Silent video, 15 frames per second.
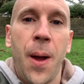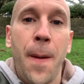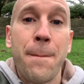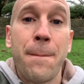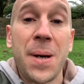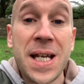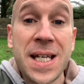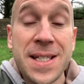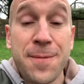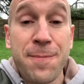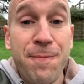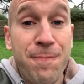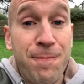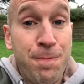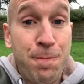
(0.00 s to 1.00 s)
But it's
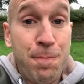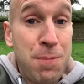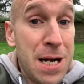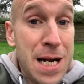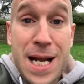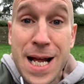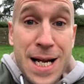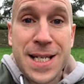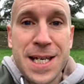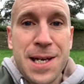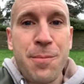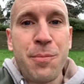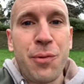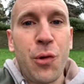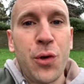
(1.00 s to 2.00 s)
bloody
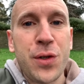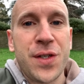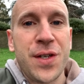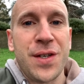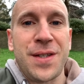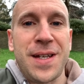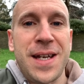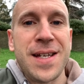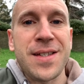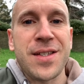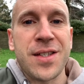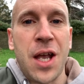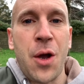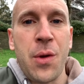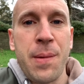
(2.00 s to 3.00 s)
important. It's
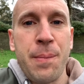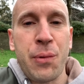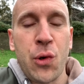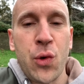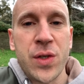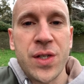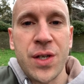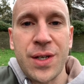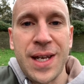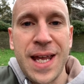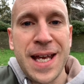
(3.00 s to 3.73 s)
so important.